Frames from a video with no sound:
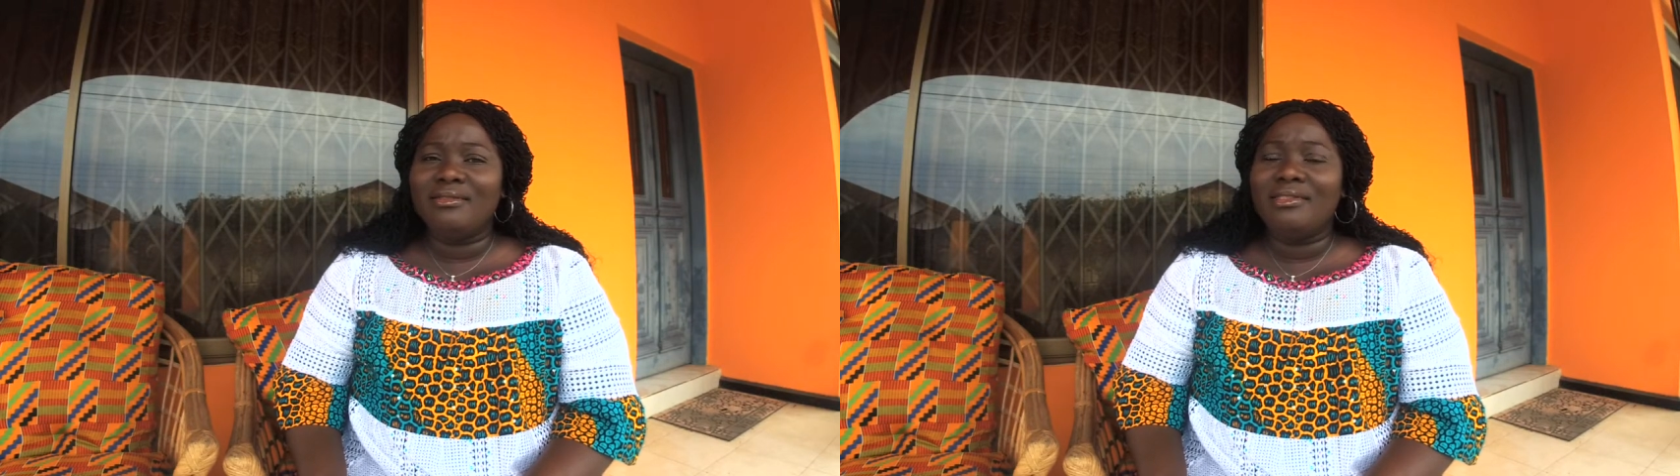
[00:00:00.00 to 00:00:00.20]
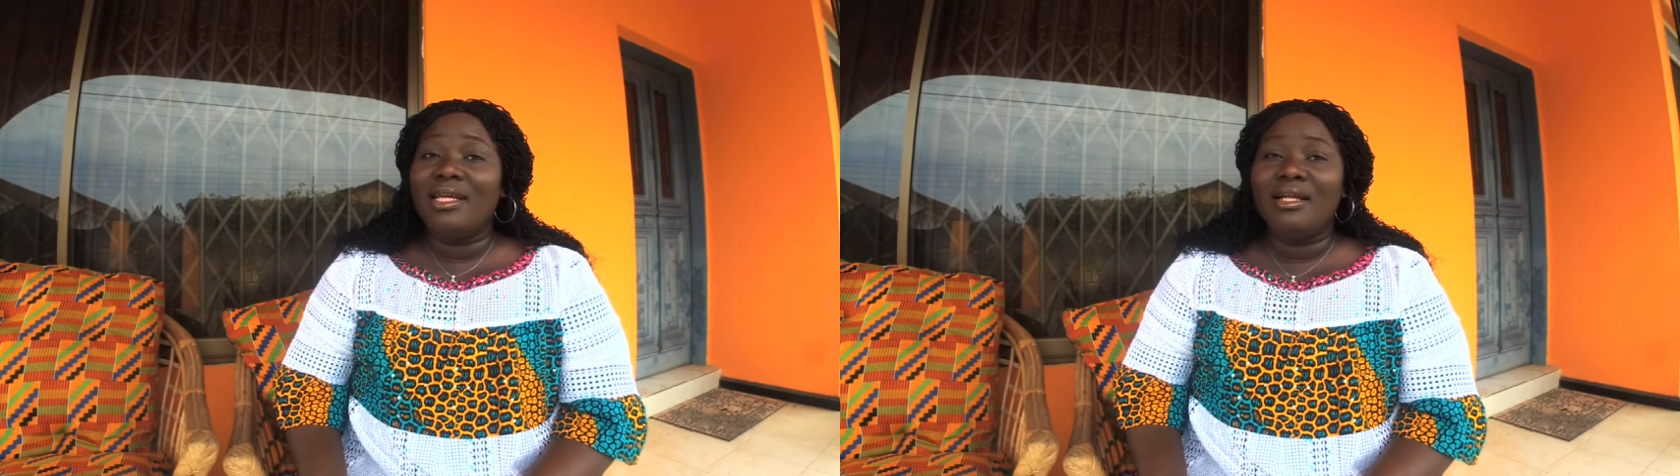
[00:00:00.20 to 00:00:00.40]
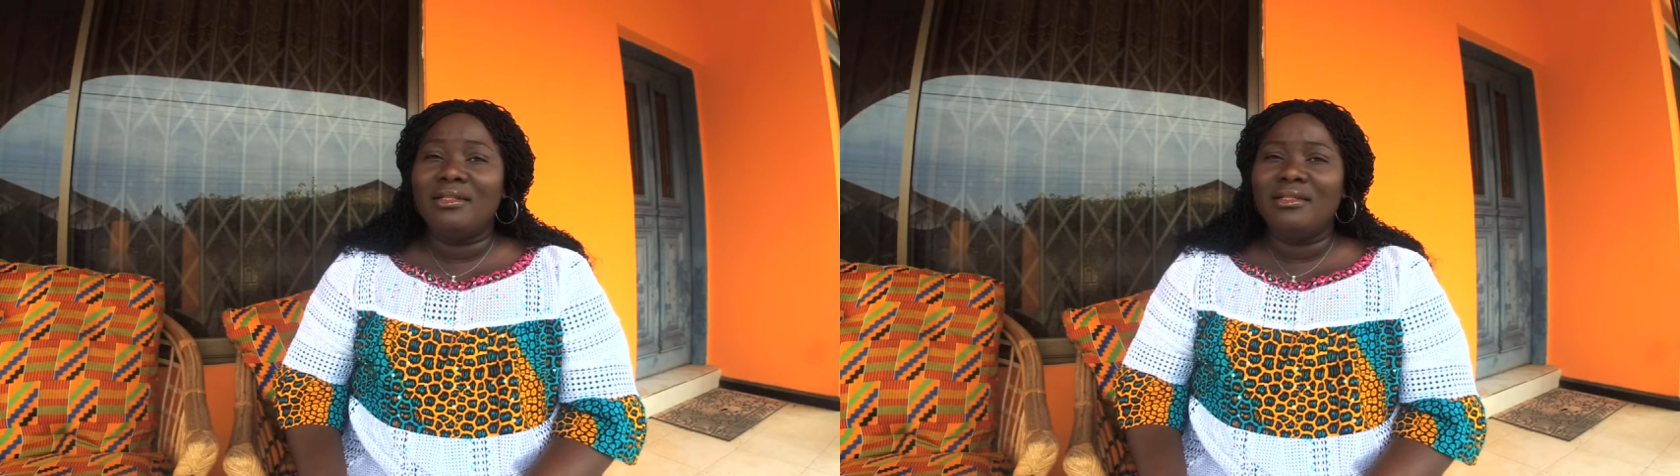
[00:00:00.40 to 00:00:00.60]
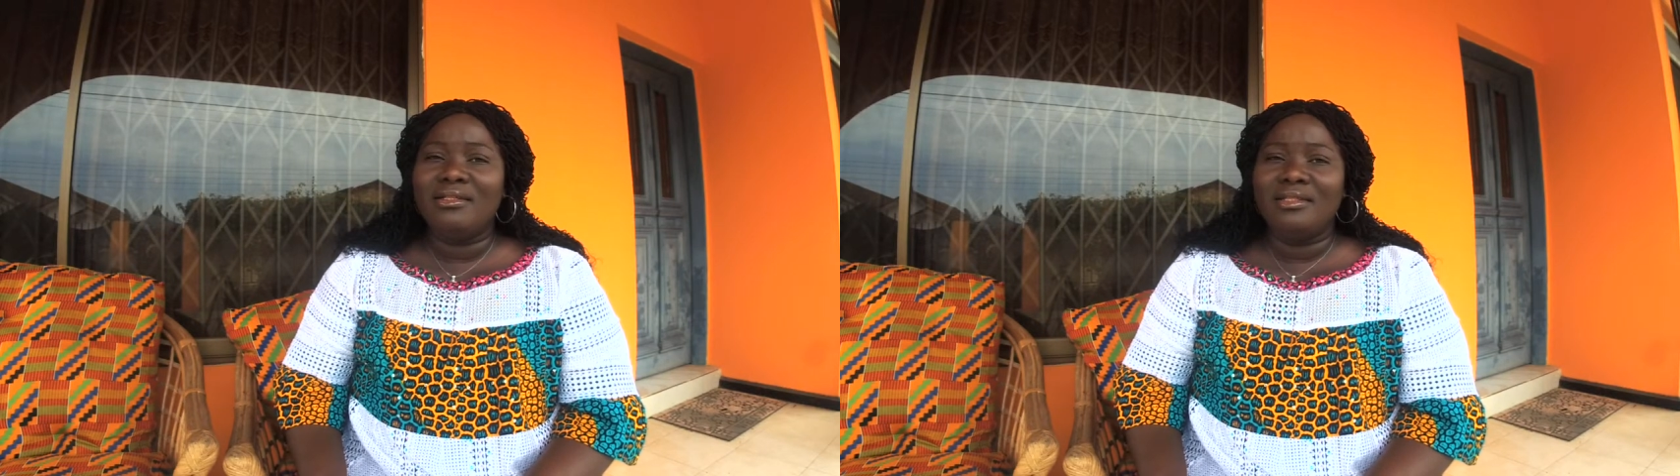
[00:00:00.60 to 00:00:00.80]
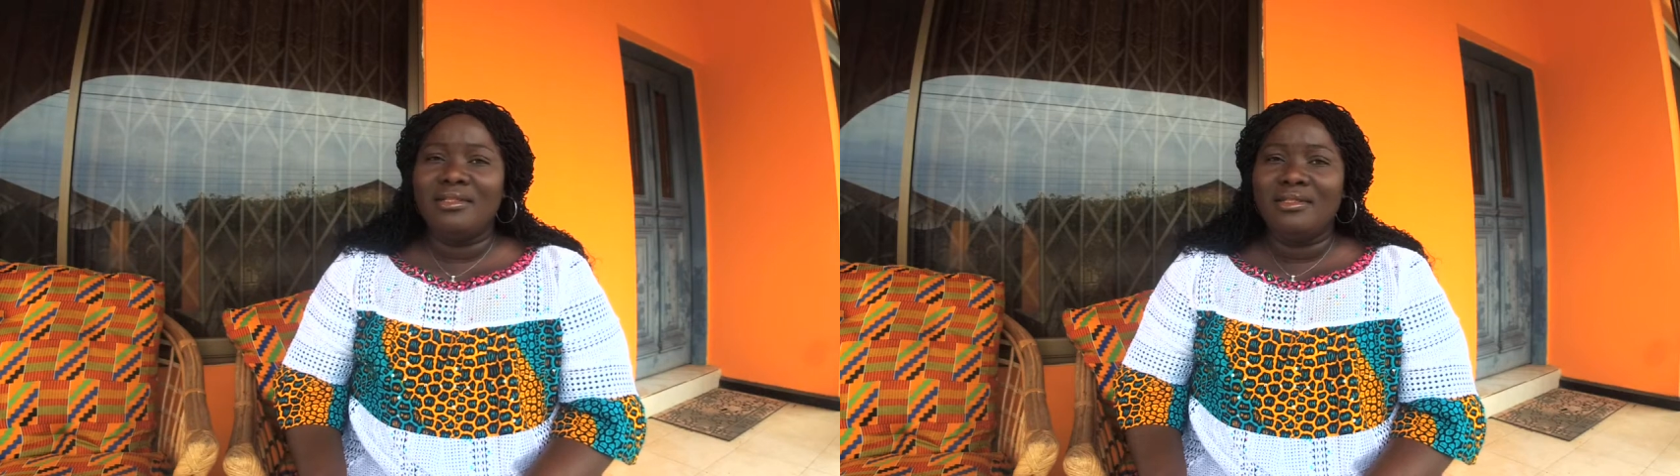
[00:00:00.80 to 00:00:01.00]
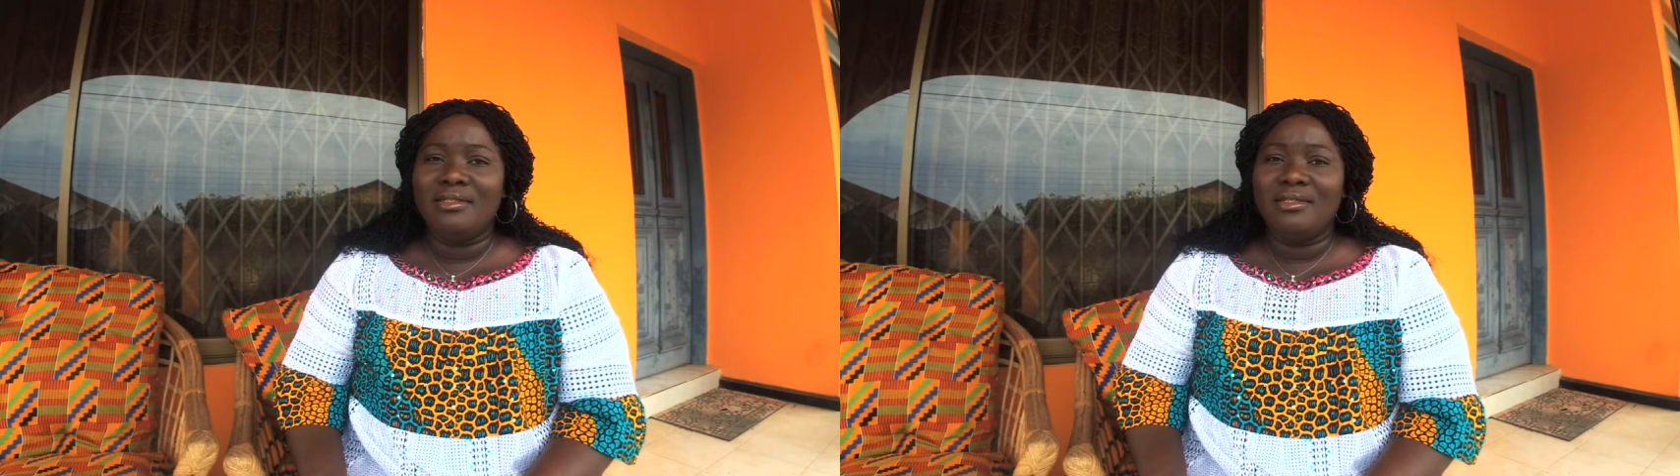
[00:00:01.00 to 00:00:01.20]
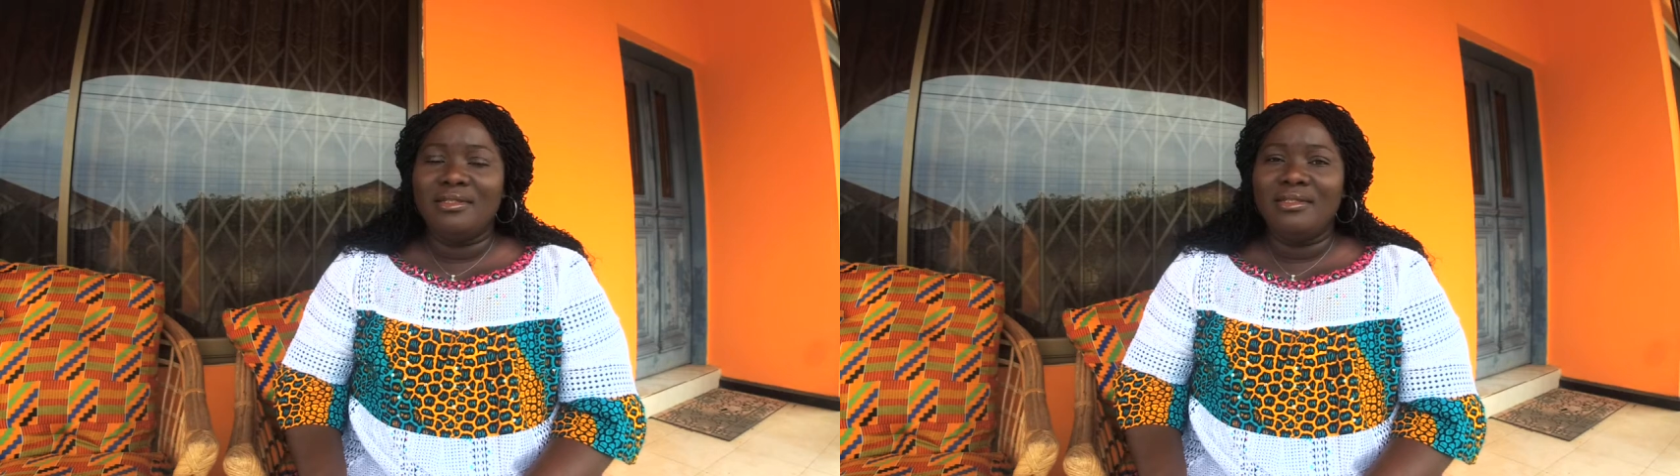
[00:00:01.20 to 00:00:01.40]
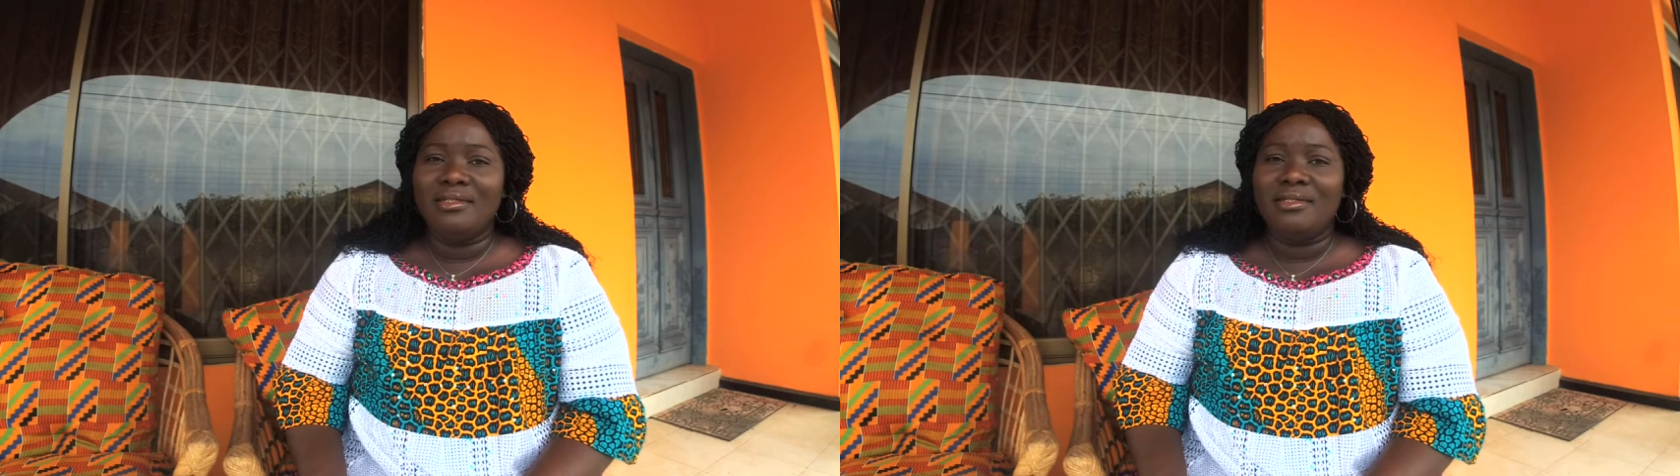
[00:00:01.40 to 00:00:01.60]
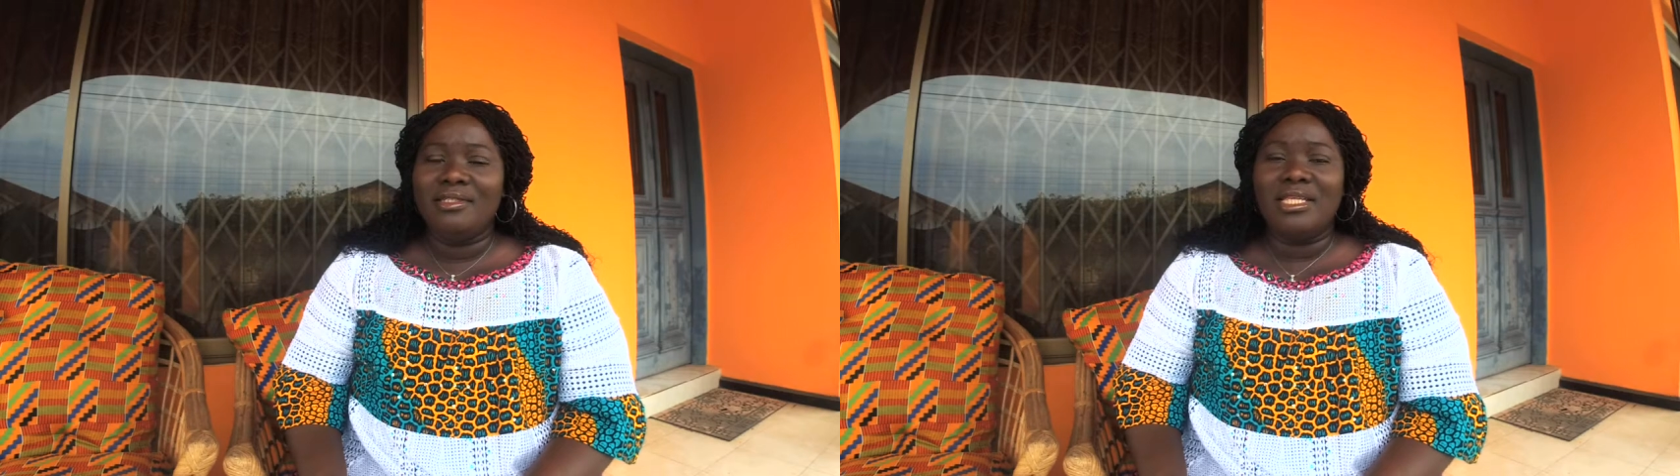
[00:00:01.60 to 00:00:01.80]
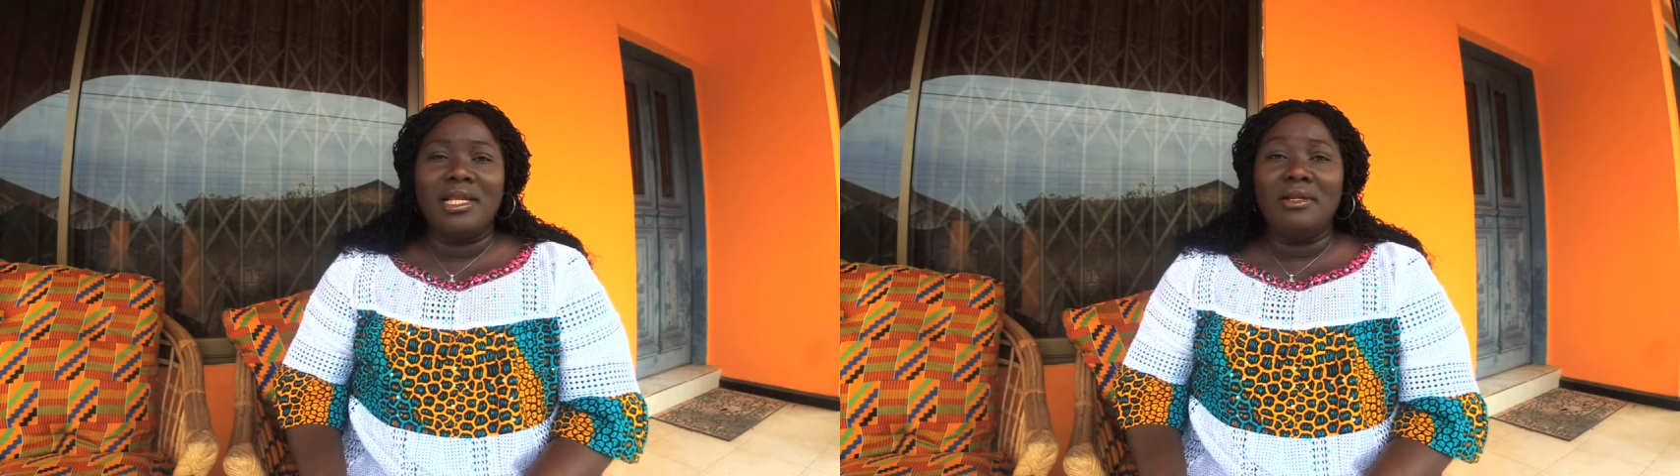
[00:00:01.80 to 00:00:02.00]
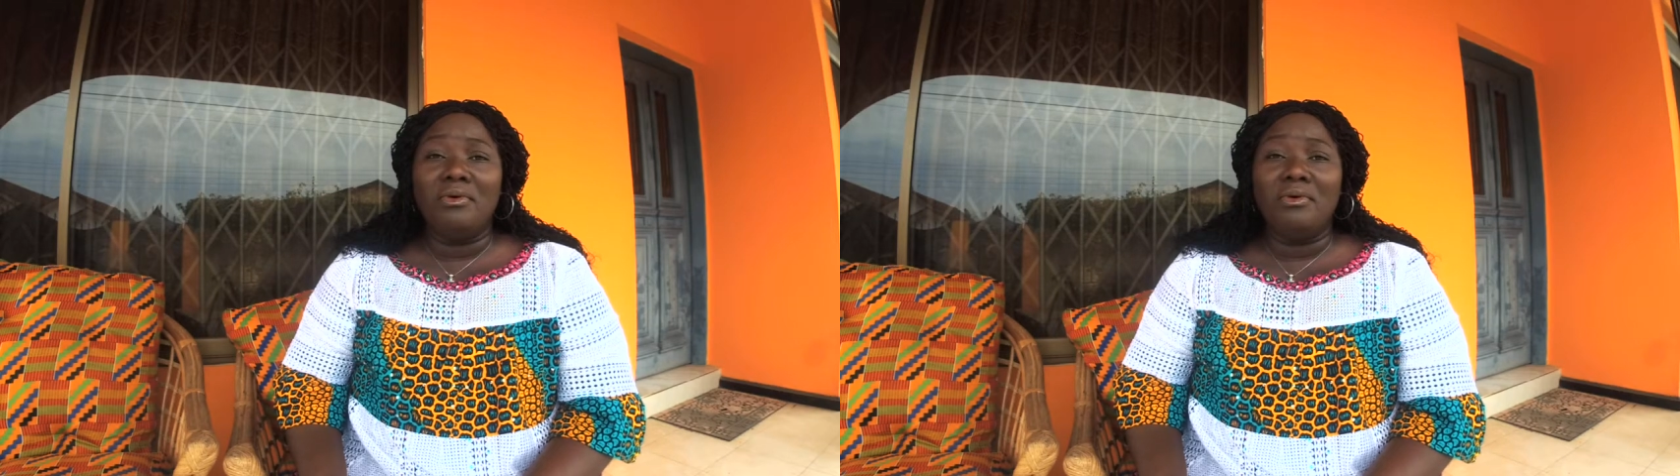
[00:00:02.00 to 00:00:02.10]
child, son